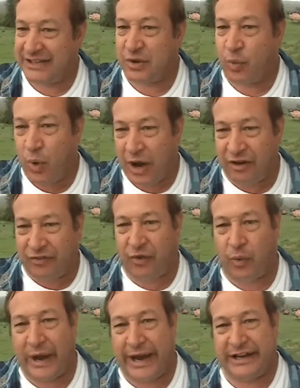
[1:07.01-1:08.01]
It's a
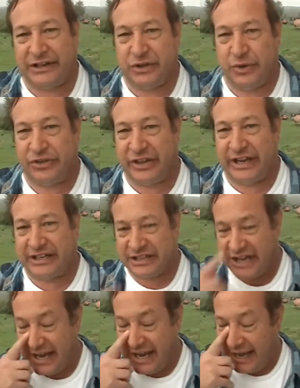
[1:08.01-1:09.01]
wonderful way to do
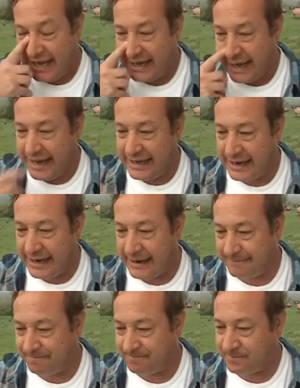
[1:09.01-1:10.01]
things in
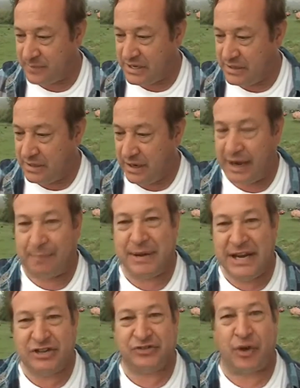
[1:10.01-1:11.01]
a
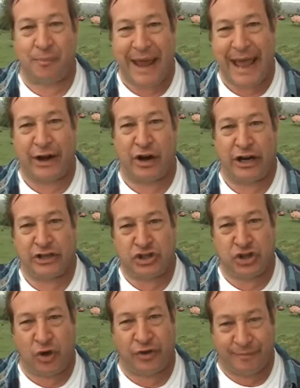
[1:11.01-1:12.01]
peaceful manner and
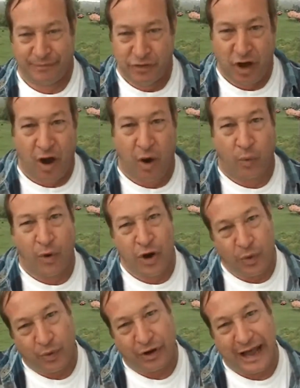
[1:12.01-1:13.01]
show them, no,
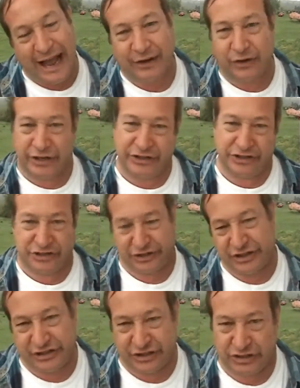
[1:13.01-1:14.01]
we're not going to
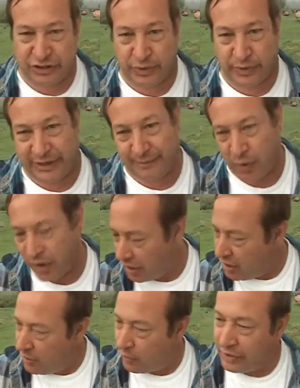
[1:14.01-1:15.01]
just listen to you
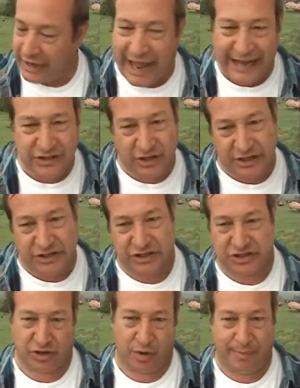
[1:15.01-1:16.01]
anymore. We're not going to
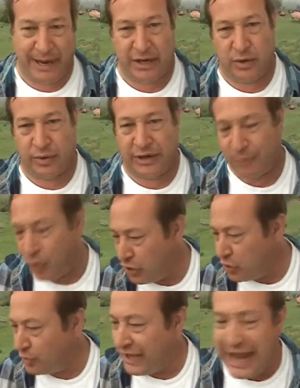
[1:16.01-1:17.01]
just obey you
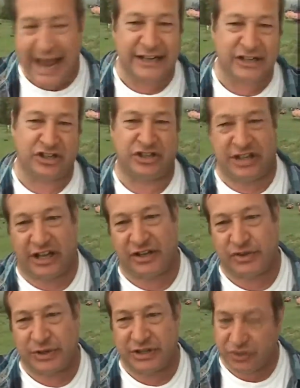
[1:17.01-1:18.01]
anymore. You can't just tell
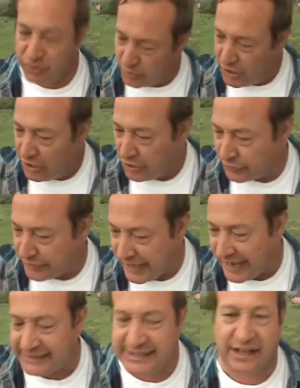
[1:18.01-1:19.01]
us what to do. You
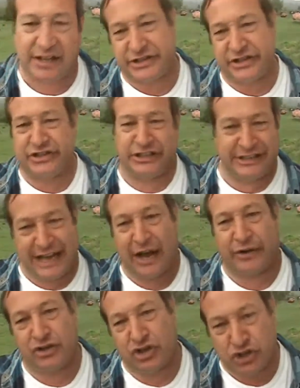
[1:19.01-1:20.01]
can't tell us to sit
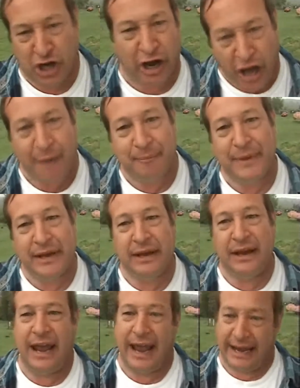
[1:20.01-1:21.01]
down and shut up.
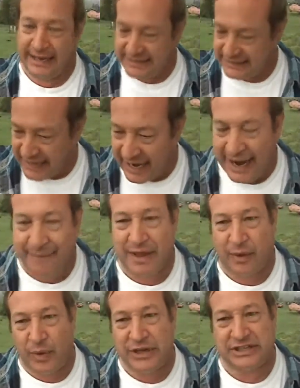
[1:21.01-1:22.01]
And it's time
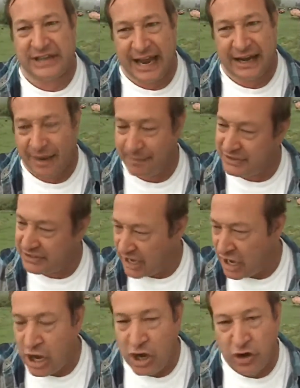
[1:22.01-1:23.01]
that we stand up and
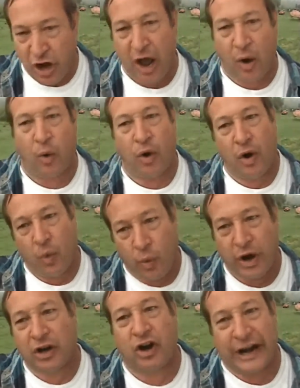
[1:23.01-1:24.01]
say, no,
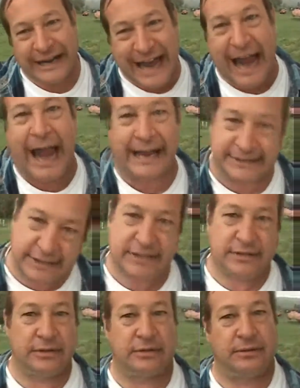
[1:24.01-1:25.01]
we're going to dance.